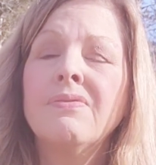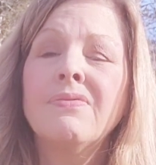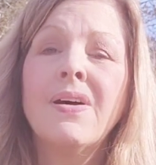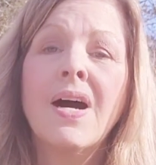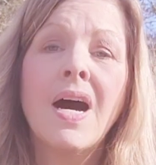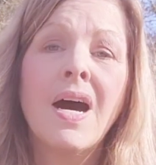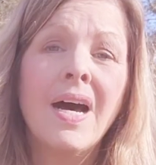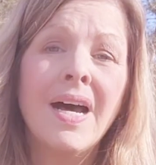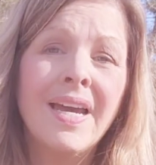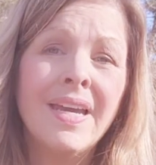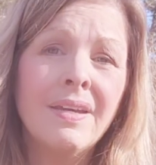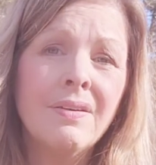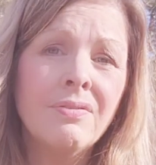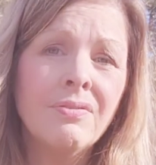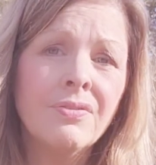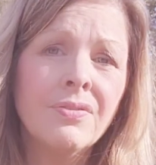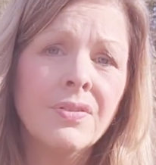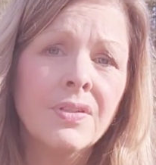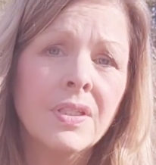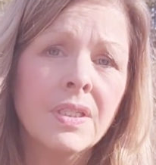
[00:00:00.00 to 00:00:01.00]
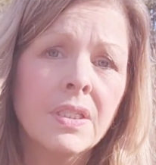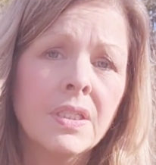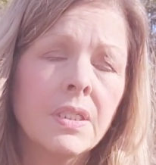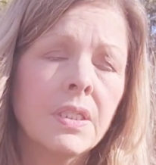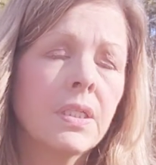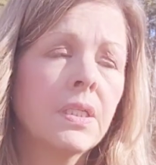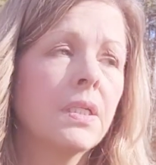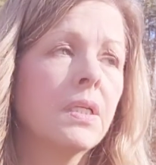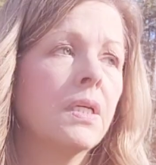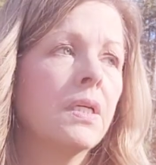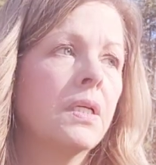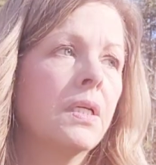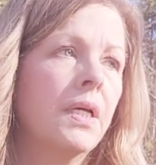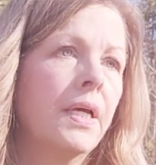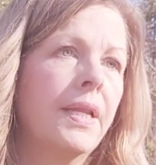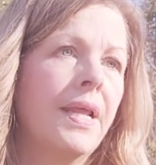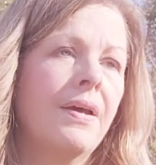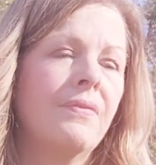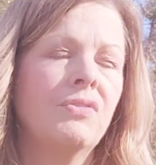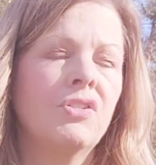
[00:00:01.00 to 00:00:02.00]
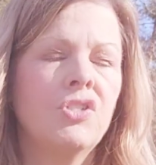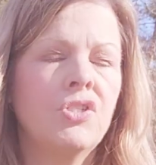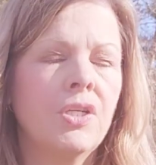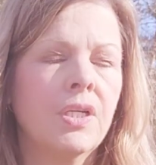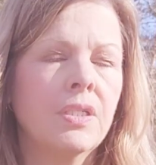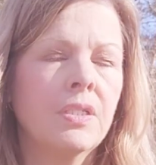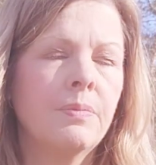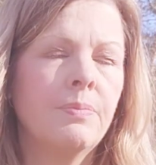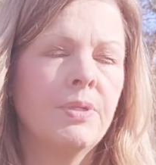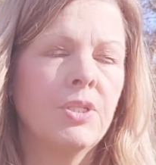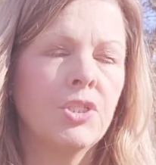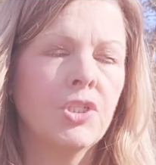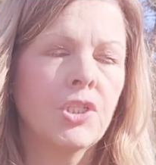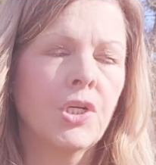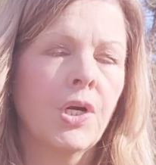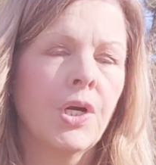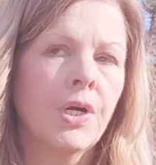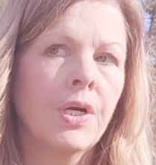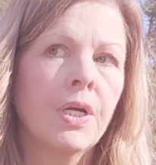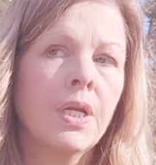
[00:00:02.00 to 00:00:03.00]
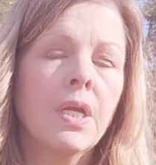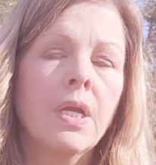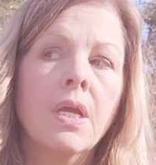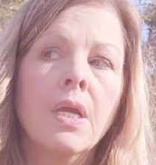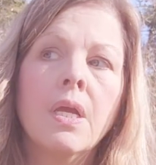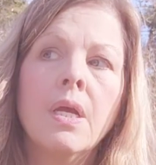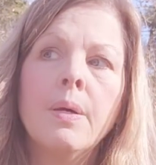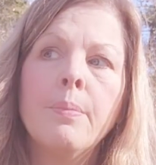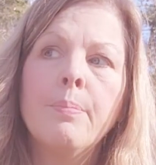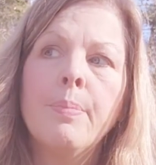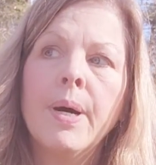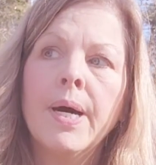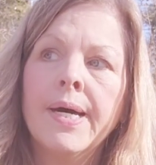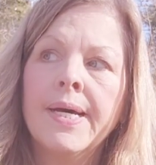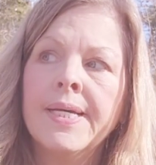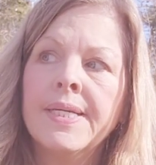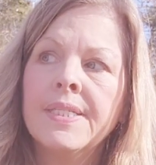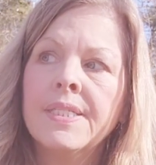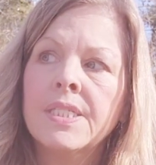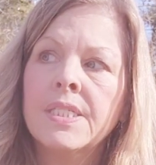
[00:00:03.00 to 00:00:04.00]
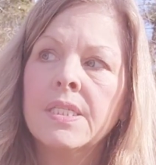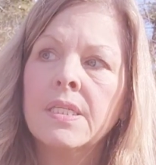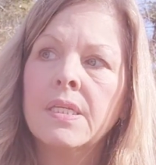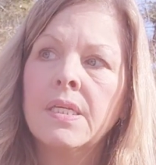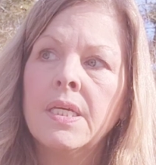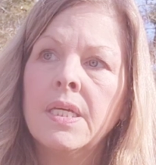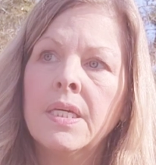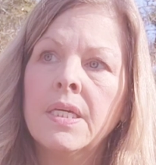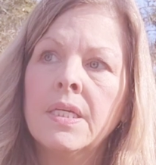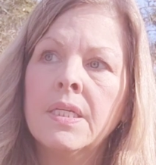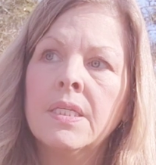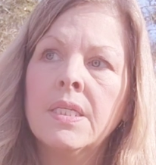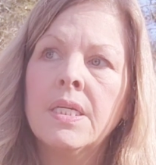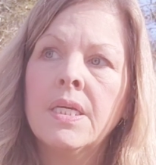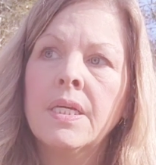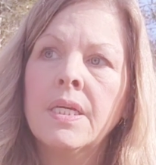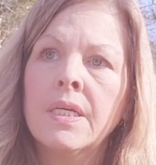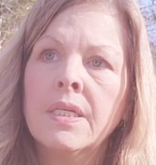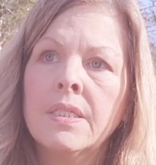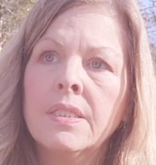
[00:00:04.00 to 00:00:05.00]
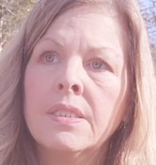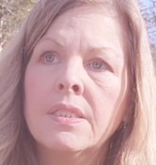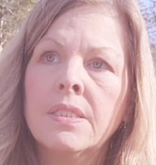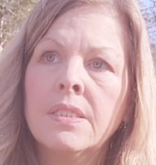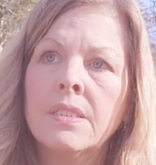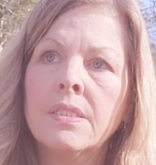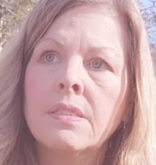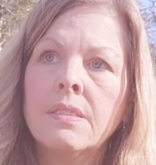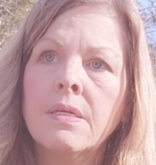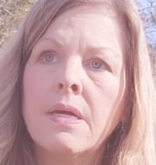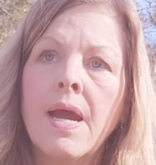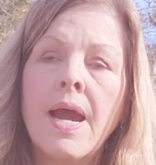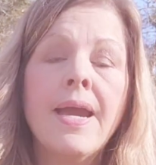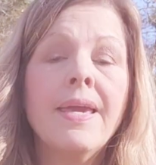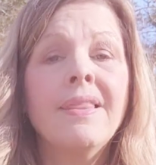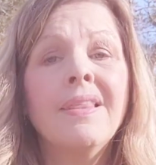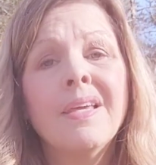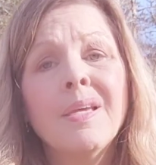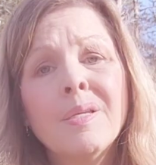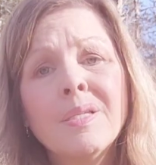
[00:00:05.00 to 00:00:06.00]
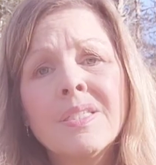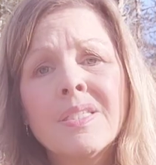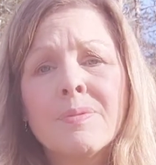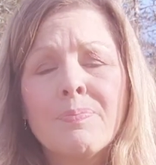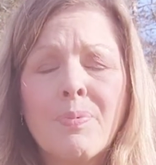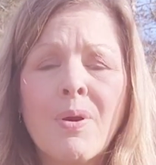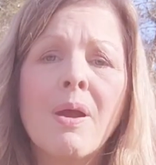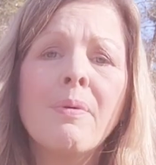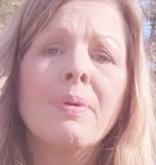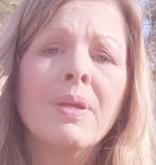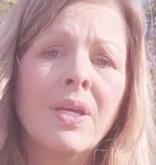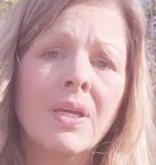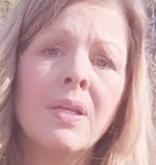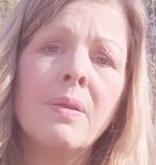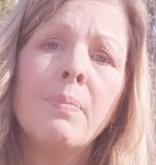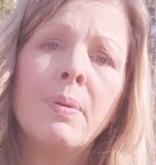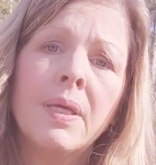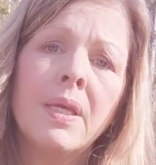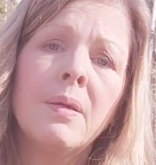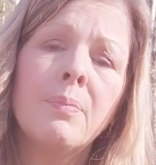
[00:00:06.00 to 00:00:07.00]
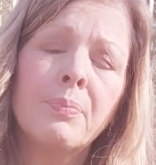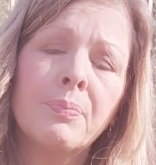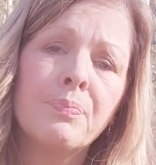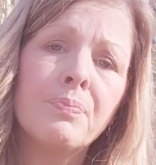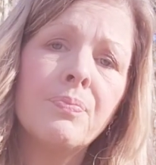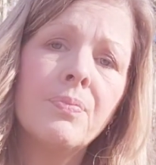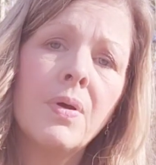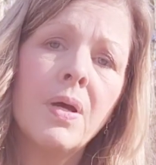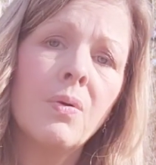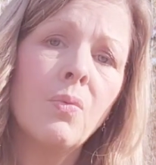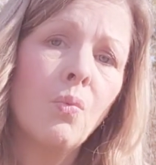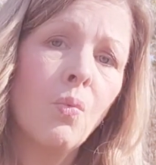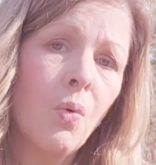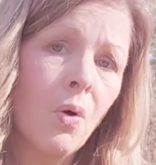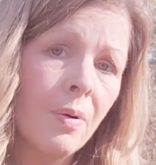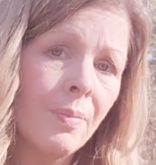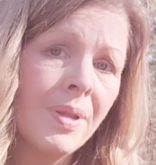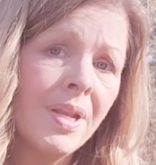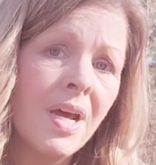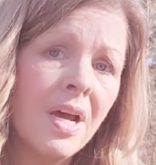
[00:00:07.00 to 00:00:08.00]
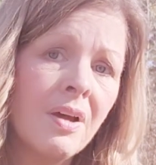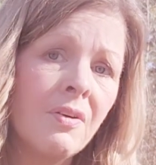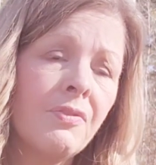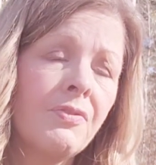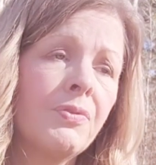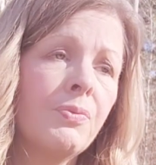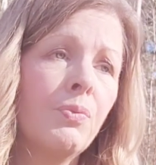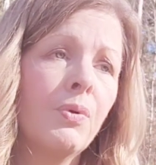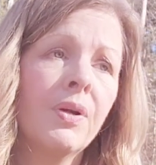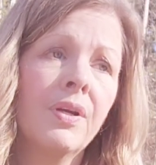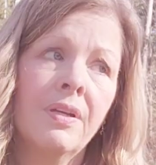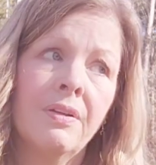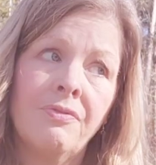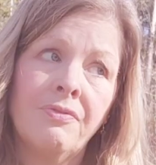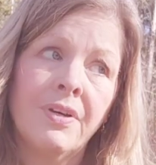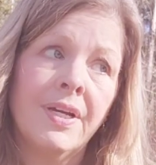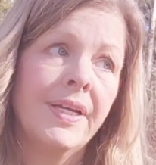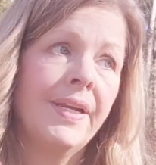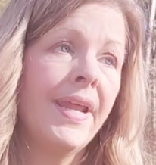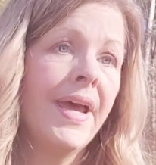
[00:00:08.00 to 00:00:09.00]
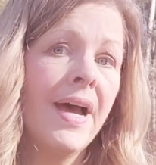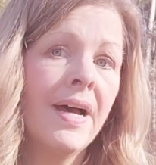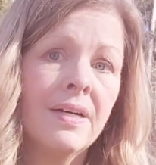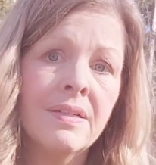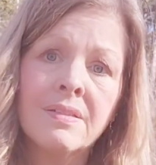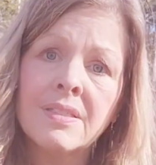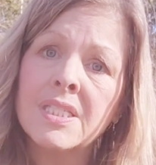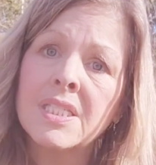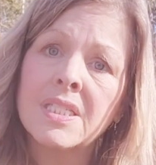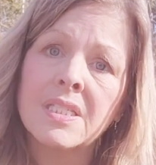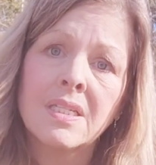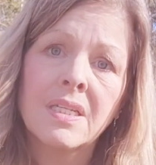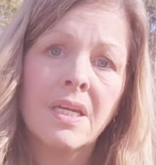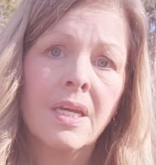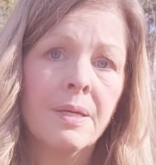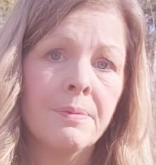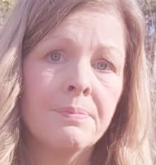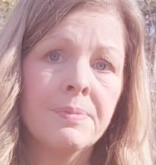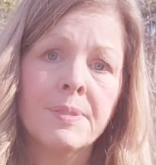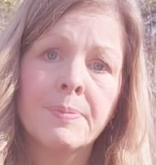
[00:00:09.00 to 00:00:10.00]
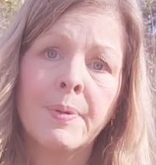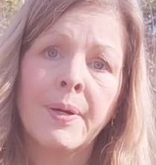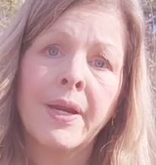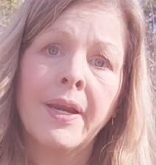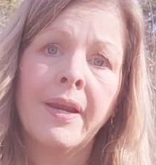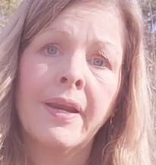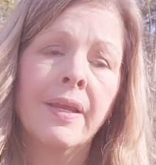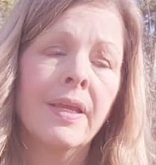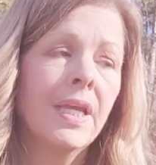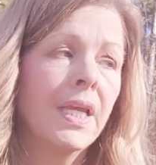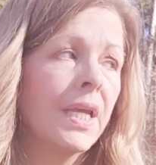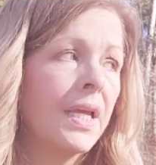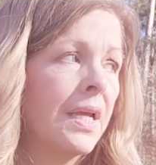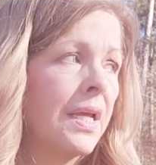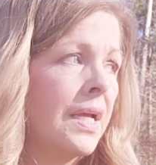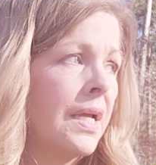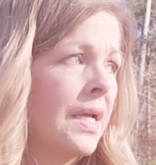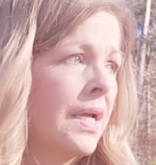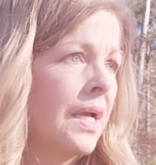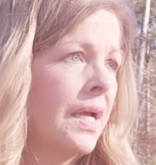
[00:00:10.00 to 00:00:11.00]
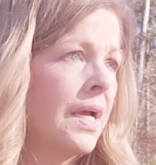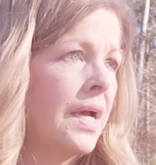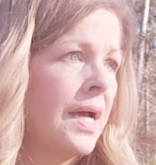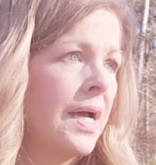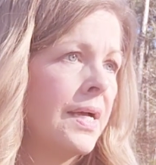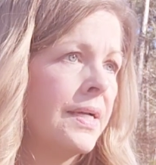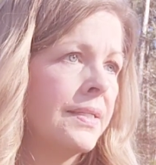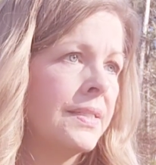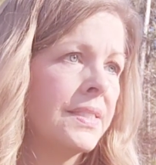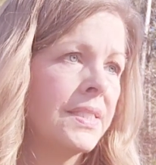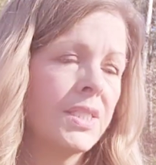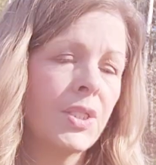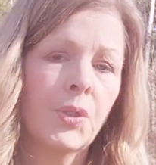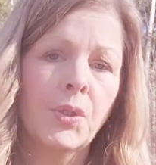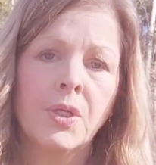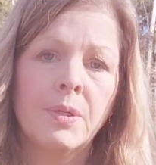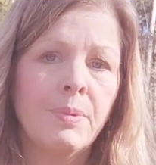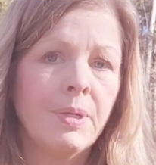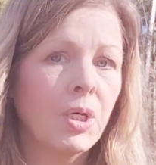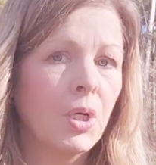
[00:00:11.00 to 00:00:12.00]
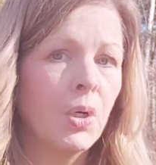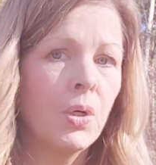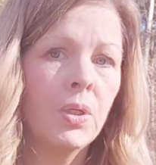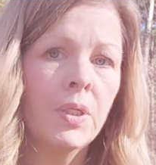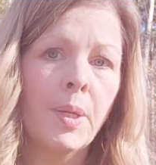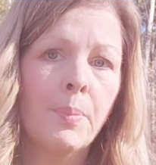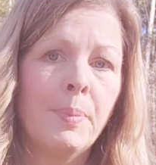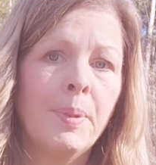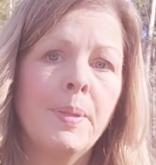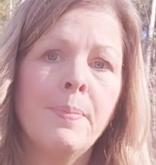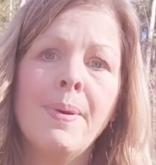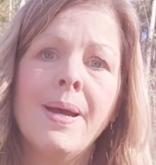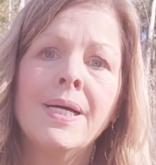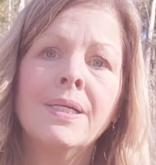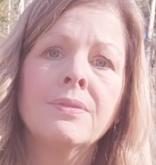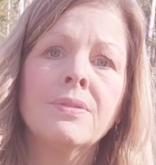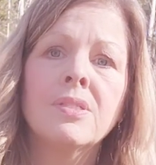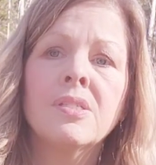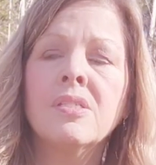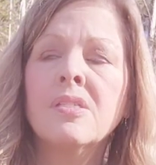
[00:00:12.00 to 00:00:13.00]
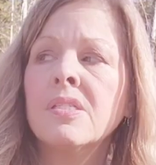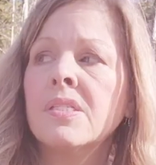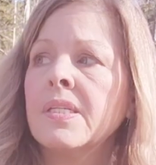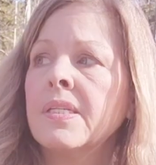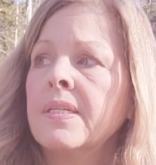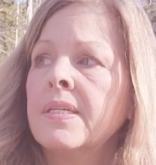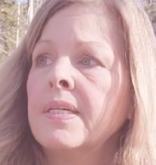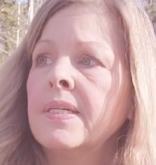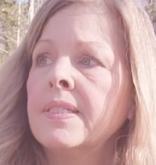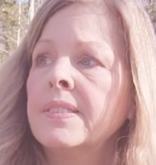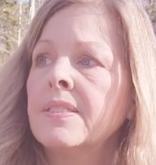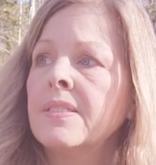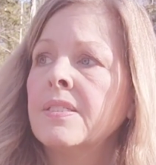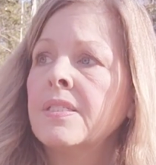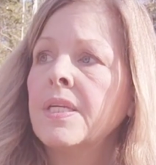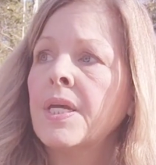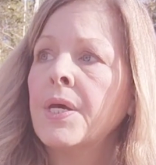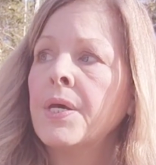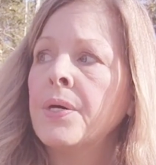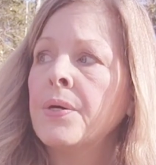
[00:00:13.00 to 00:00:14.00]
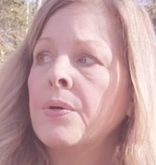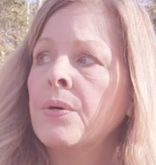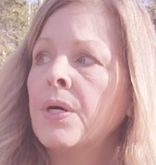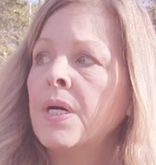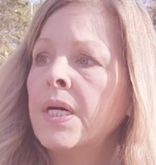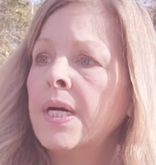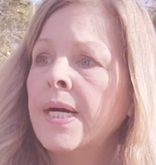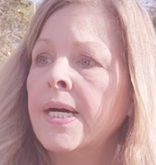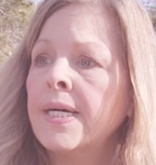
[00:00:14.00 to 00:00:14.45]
5. I'd have to check to be sure, but it is, I think it's probably going to be warm enough. We're going to find out come spring. It's still going to be cold up in the mountains, so